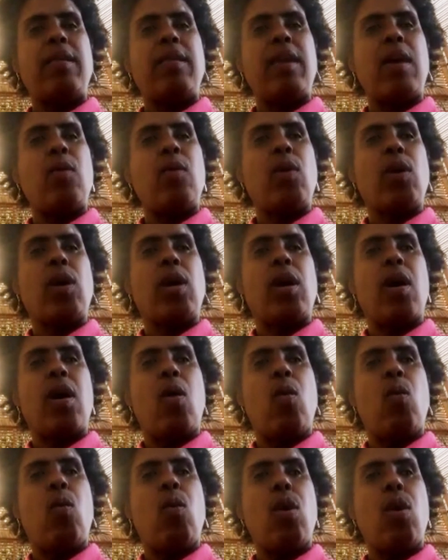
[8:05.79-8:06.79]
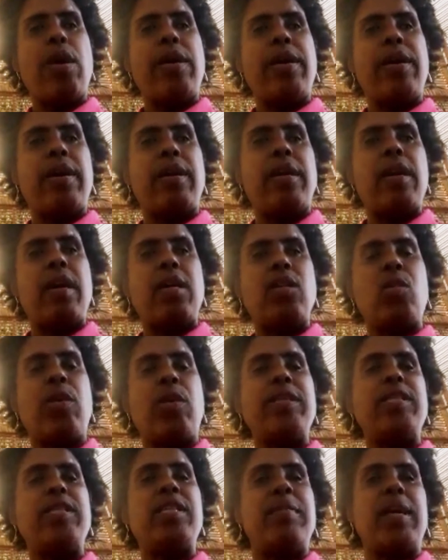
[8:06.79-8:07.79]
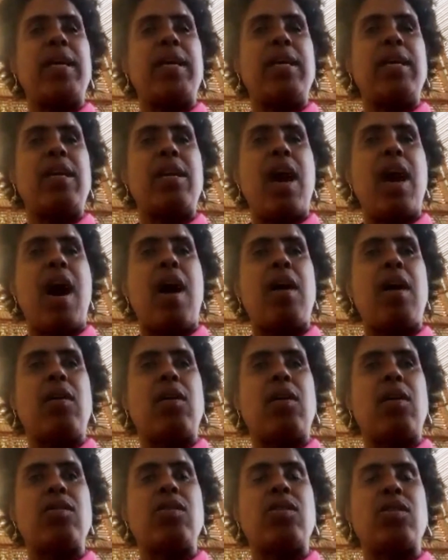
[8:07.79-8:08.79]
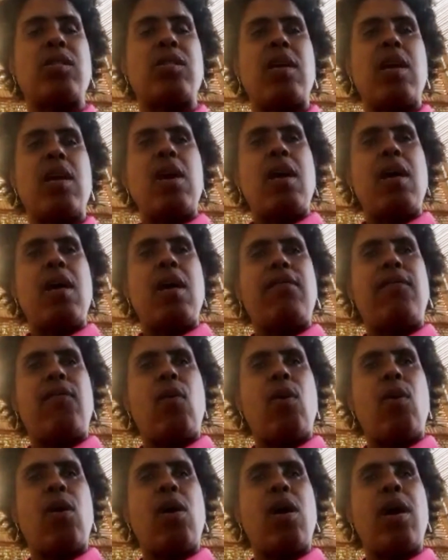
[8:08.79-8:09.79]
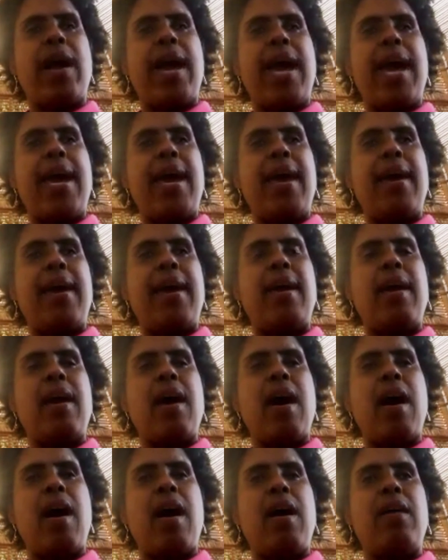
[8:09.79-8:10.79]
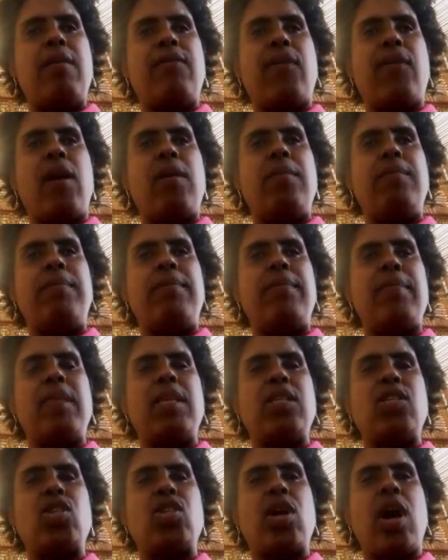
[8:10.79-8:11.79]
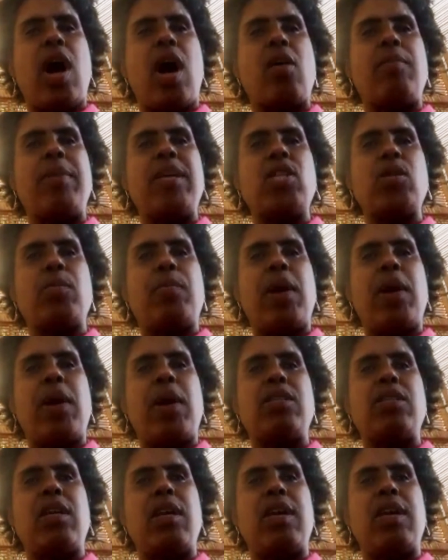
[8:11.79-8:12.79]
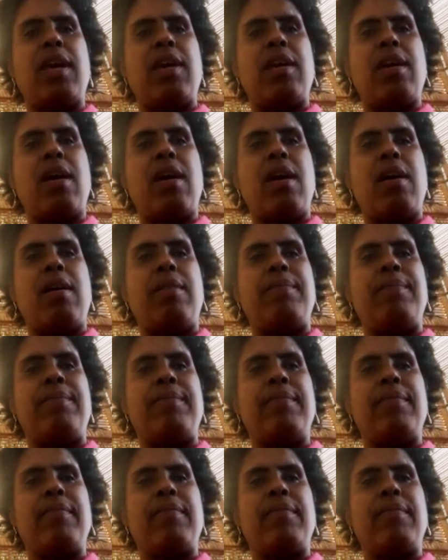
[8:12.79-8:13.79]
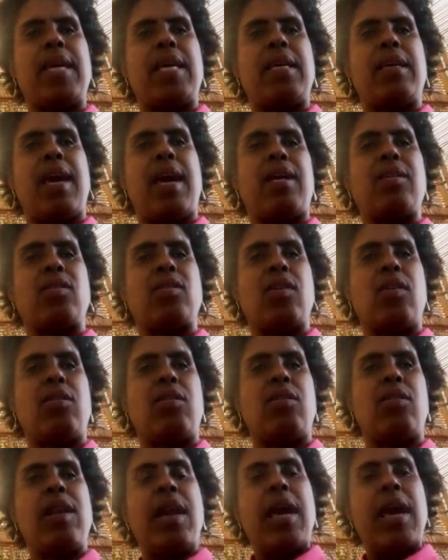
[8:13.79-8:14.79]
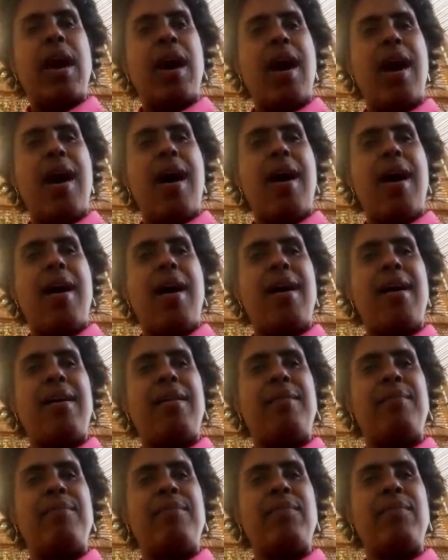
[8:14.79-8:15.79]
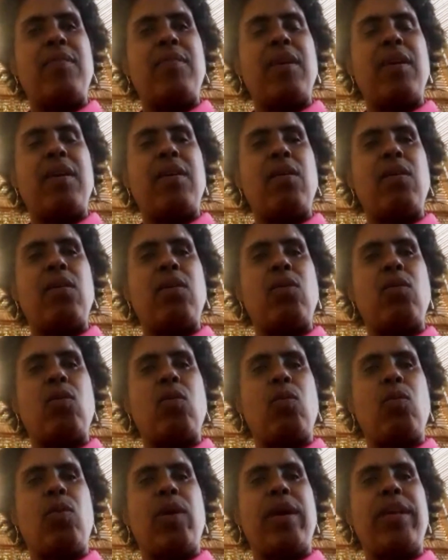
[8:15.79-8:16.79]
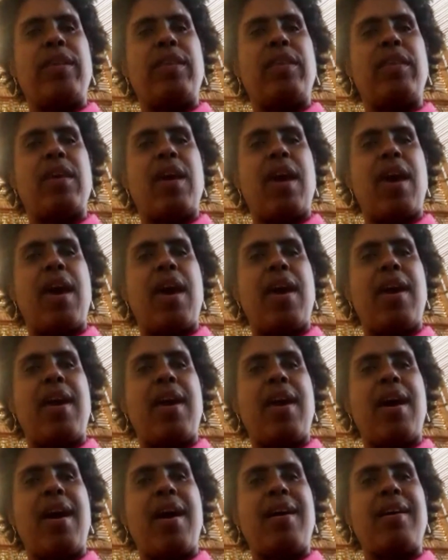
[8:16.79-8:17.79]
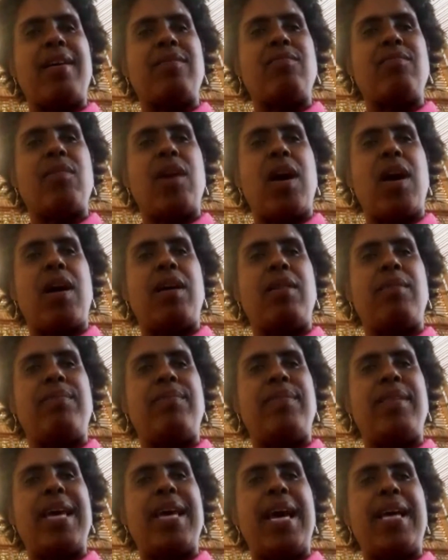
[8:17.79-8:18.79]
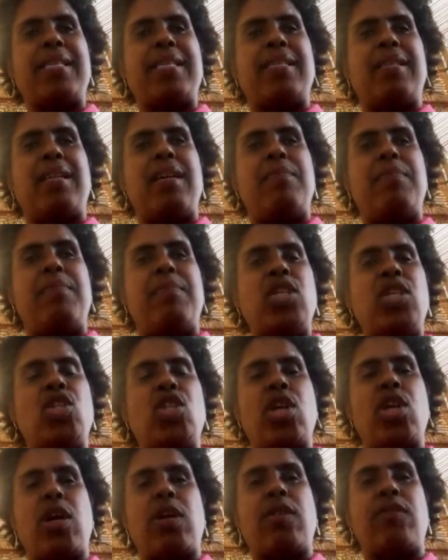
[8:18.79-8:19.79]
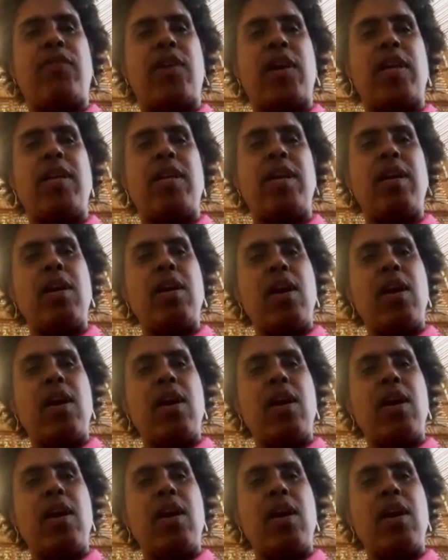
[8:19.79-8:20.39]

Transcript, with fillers: most proud of was how we worked together with the funding advocacy subcommittee, and we were successfully able to collaborate with C T A so that they were they were awarded twenty million dollars